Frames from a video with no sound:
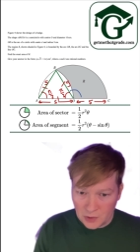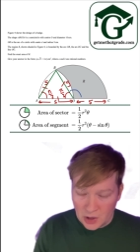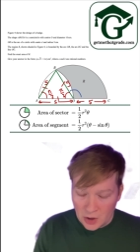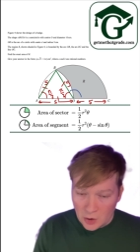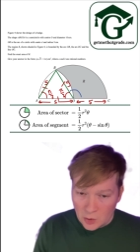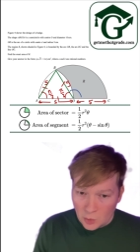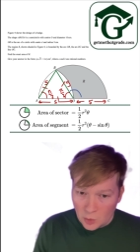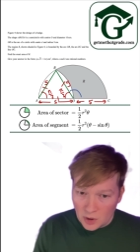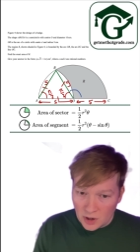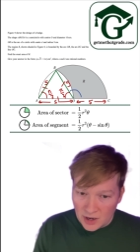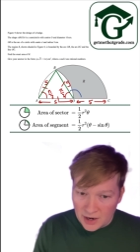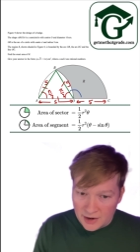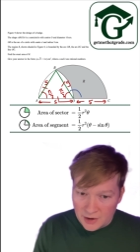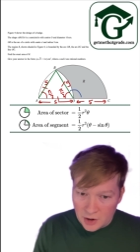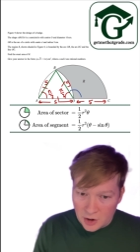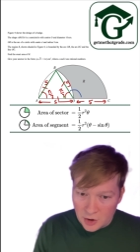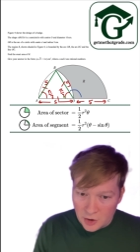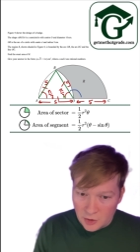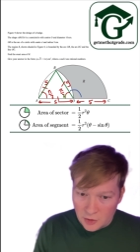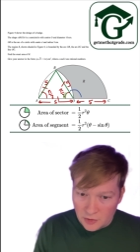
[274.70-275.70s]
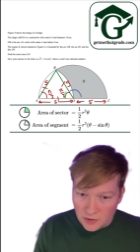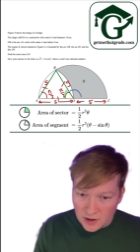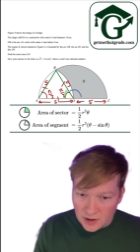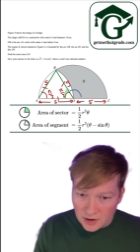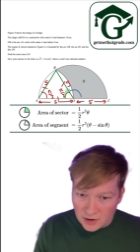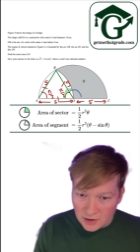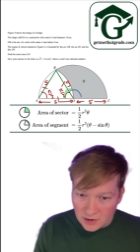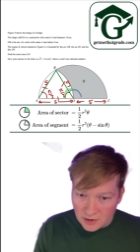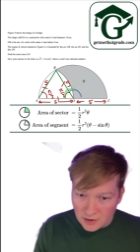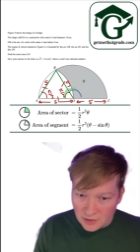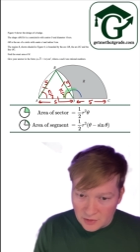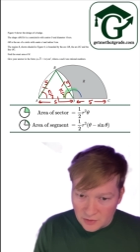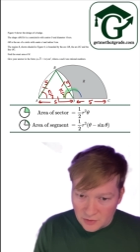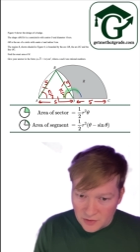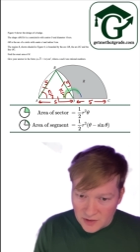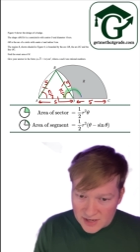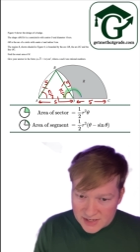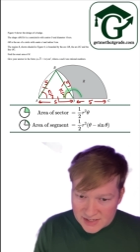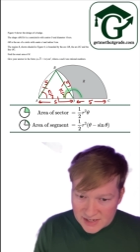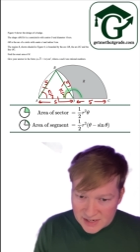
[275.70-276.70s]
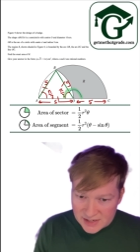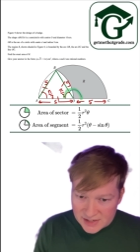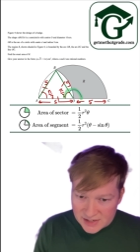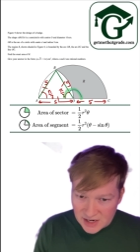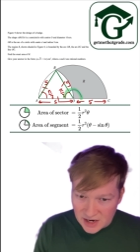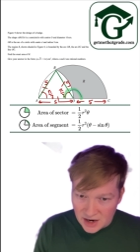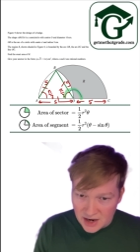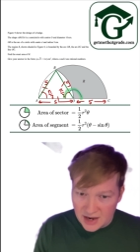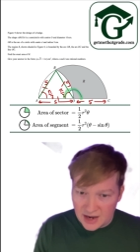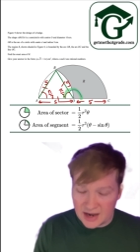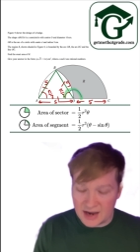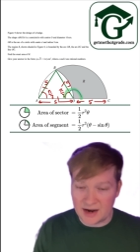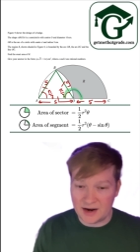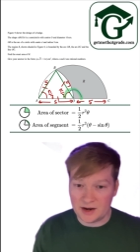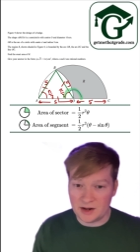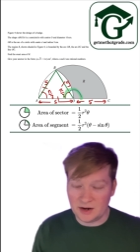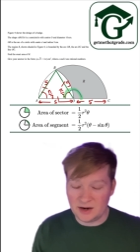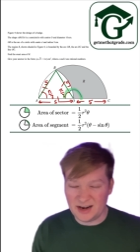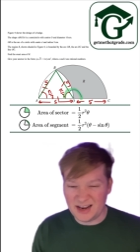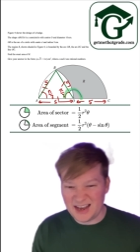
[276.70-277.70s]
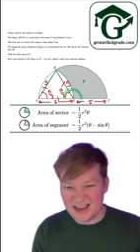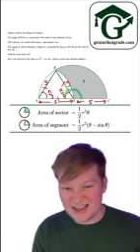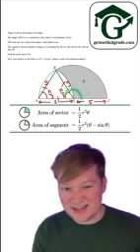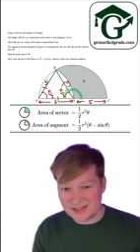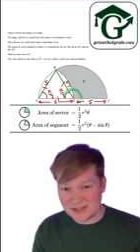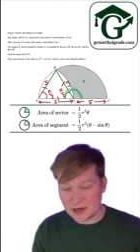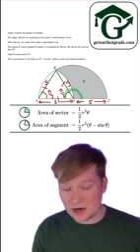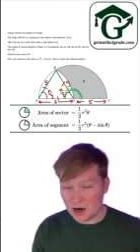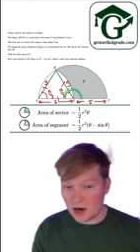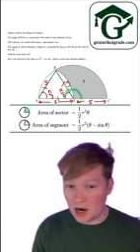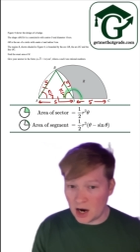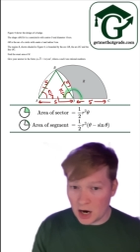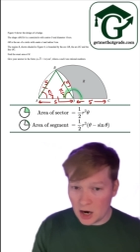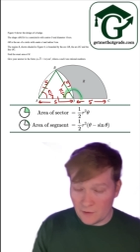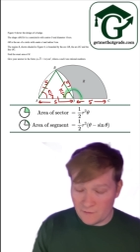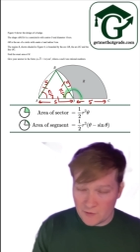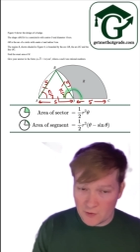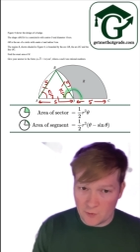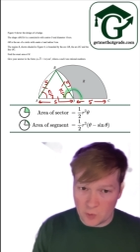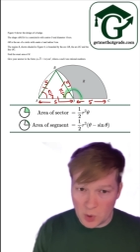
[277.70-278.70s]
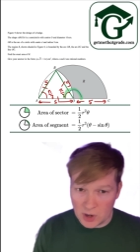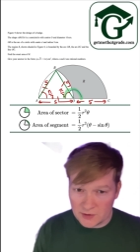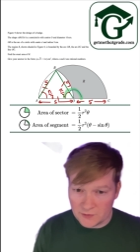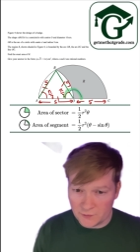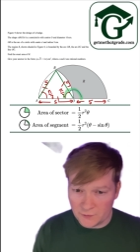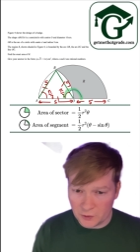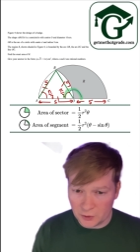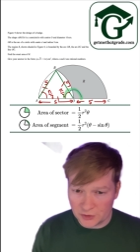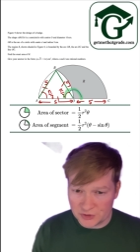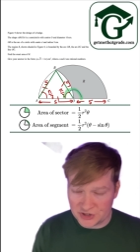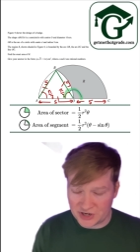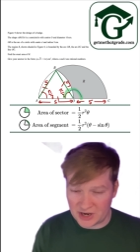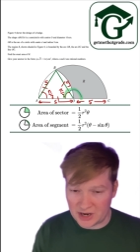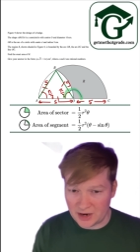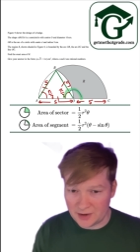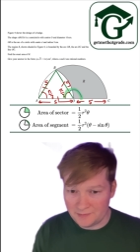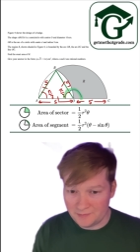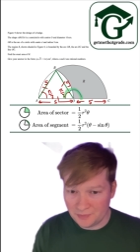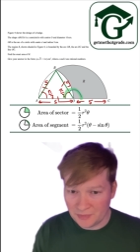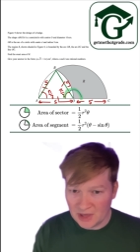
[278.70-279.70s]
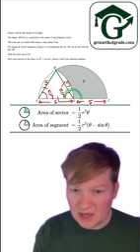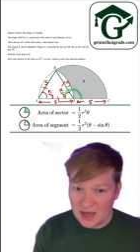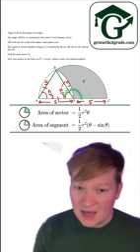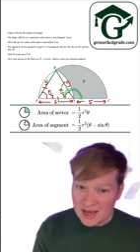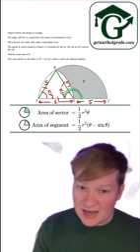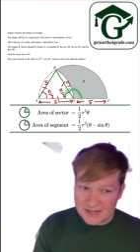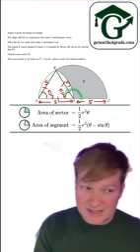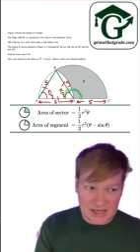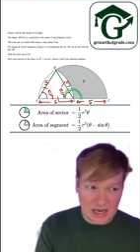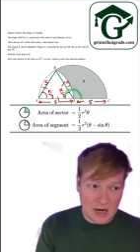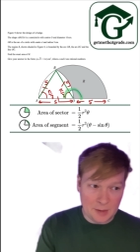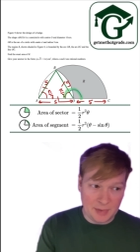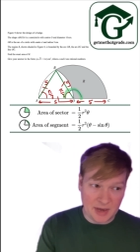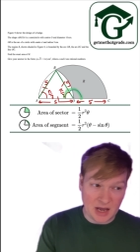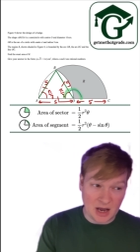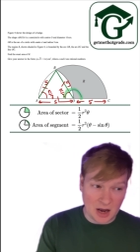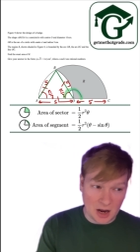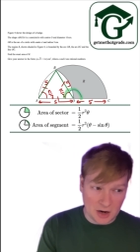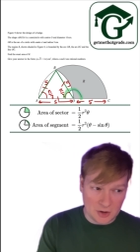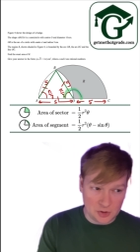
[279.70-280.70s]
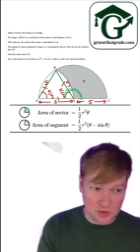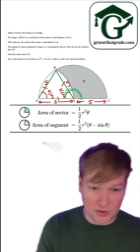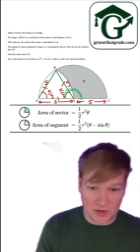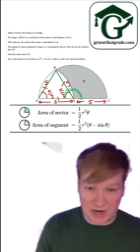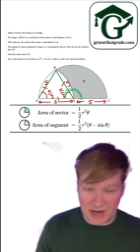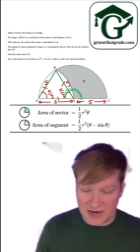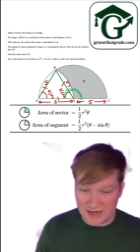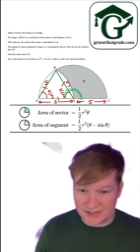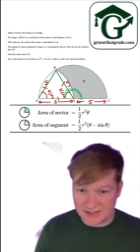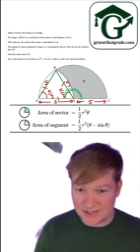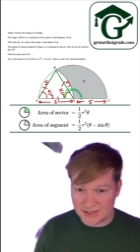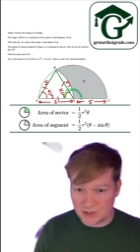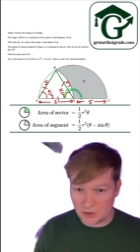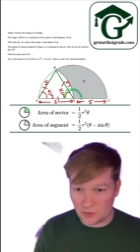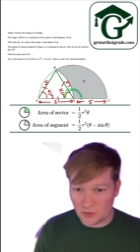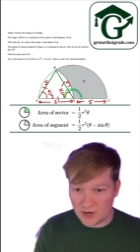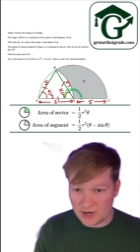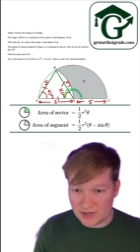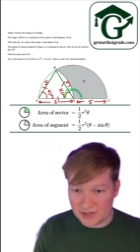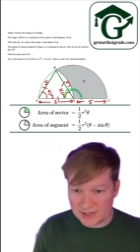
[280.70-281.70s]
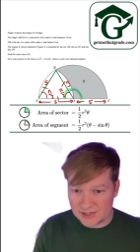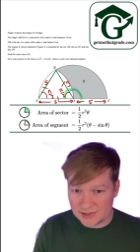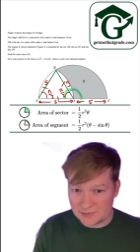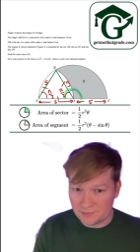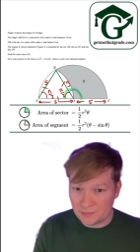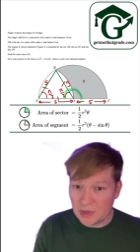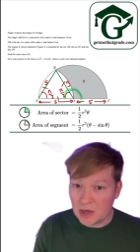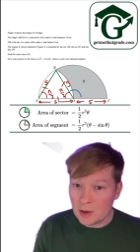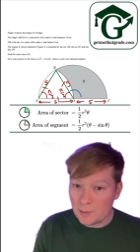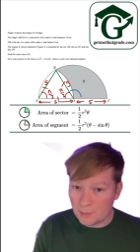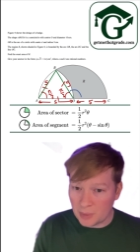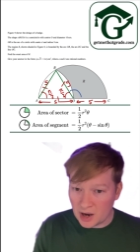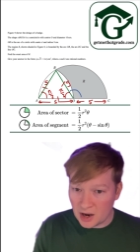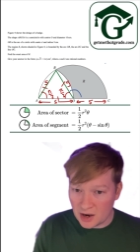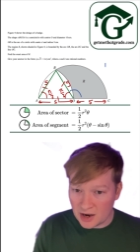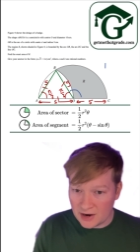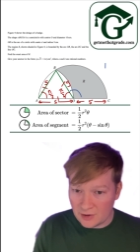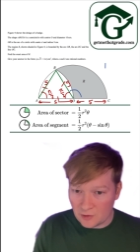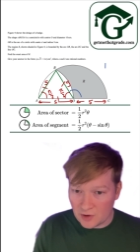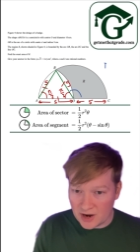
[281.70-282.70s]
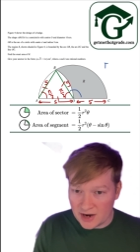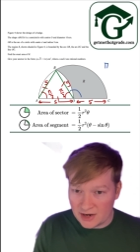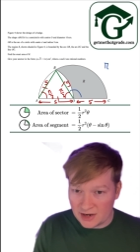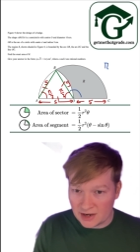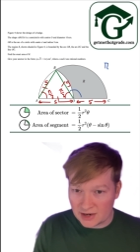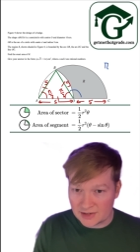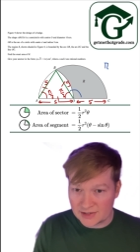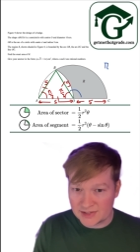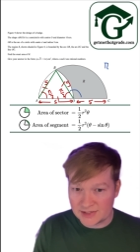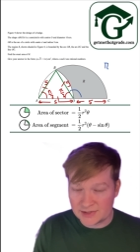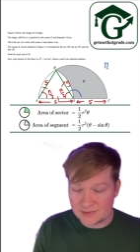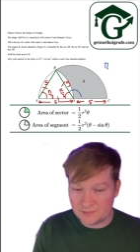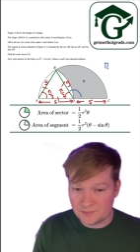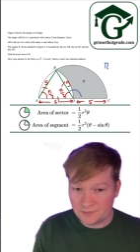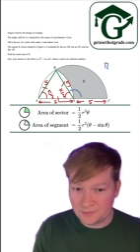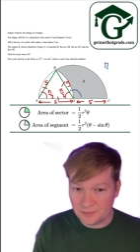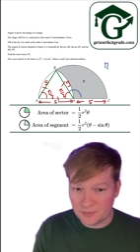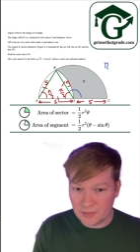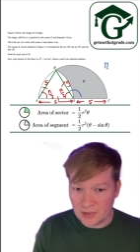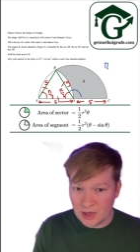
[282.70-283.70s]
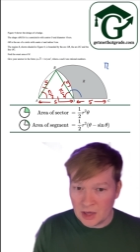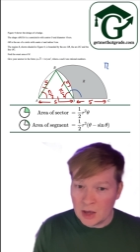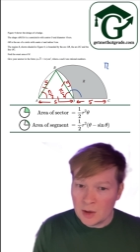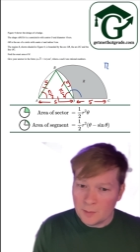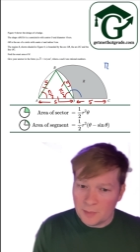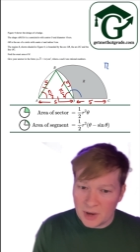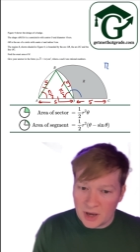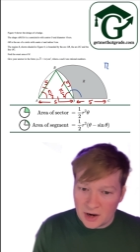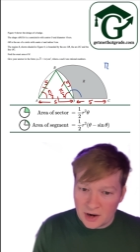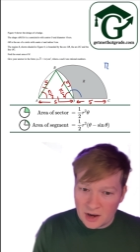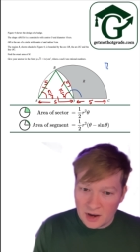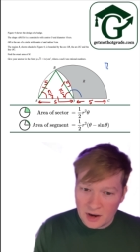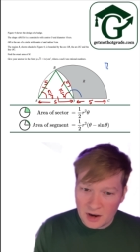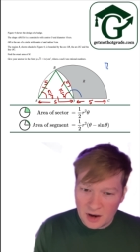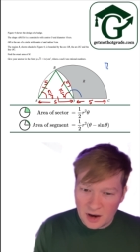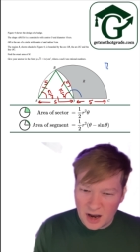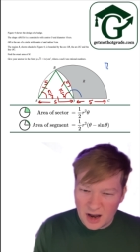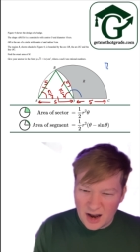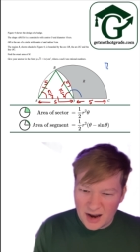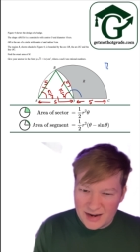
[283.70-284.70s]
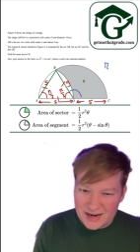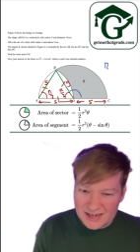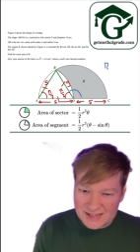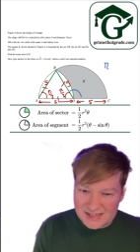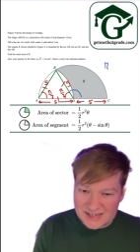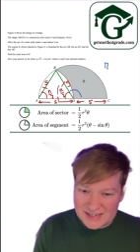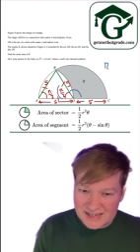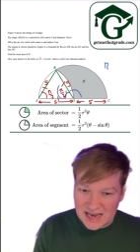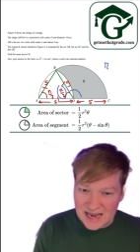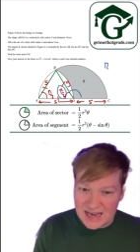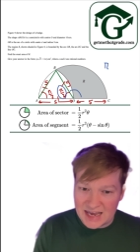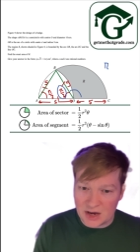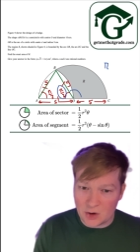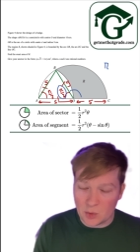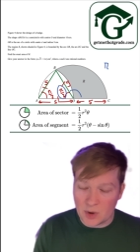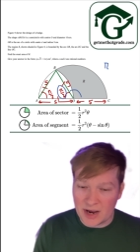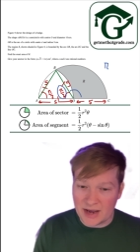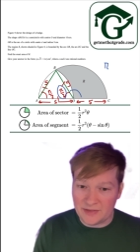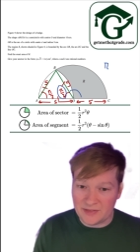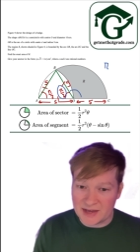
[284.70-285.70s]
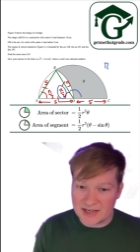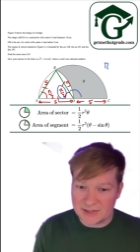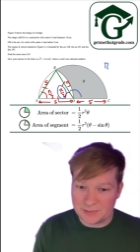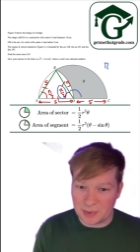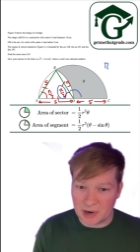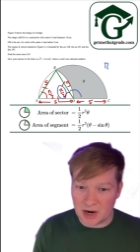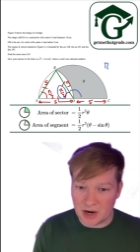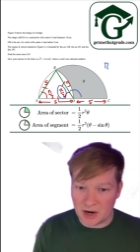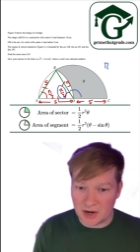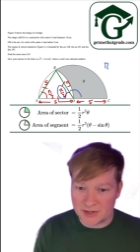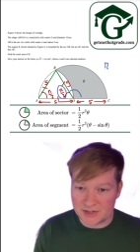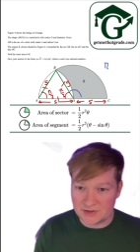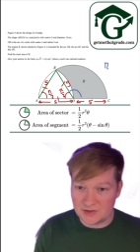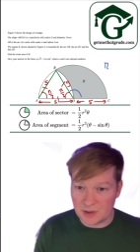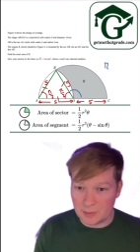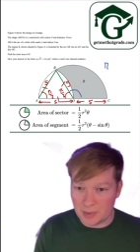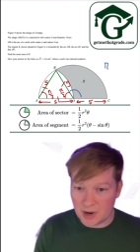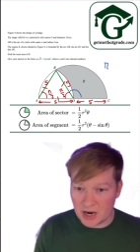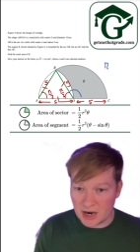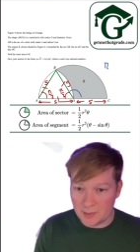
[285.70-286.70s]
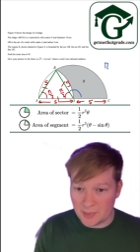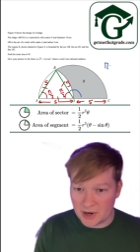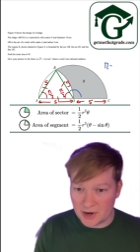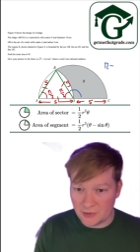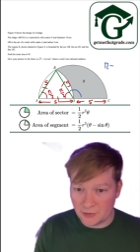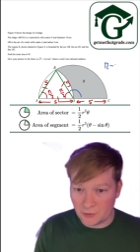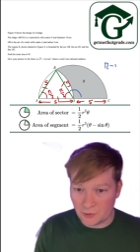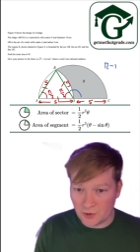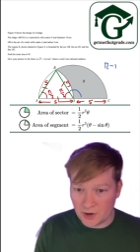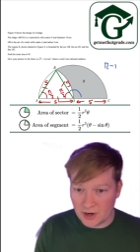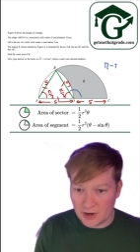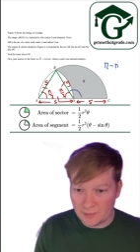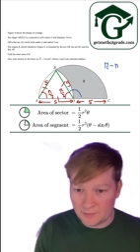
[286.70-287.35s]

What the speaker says: Well, I know that this entire angle is half of one full term. It's going to be 180 degrees, pi radians. But I need to take away this part, the pi by 3.